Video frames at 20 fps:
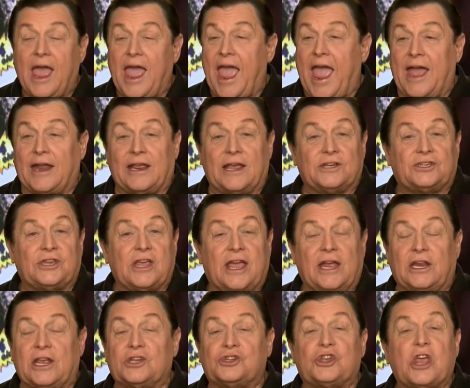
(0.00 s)
and it's
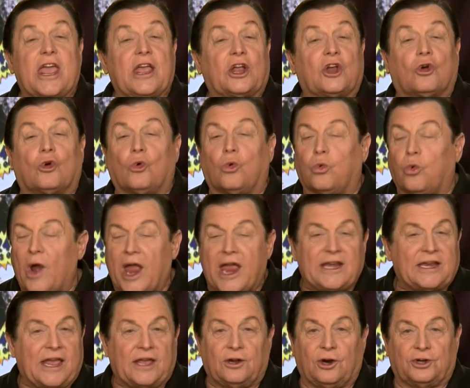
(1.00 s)
it is
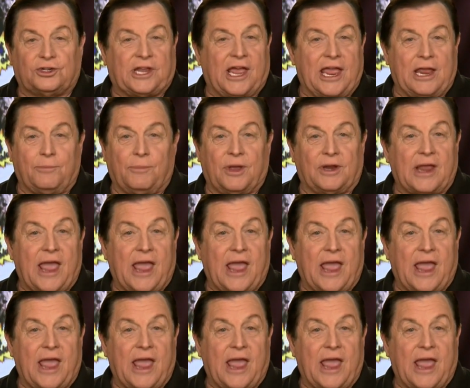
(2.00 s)
great entertainment.